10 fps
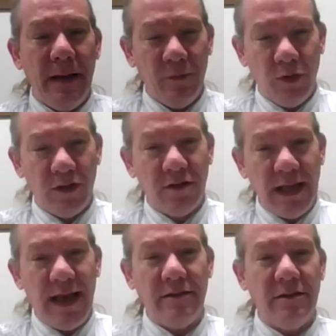and will
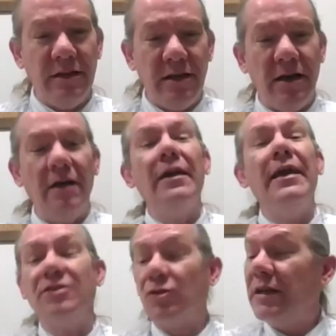gladly
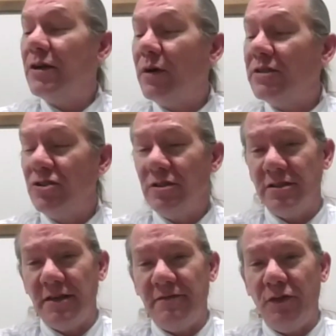answer any
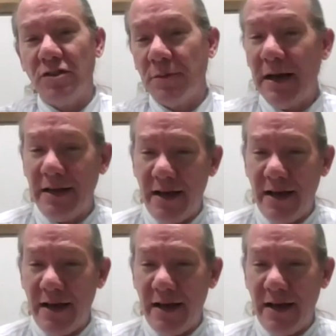questions that folks might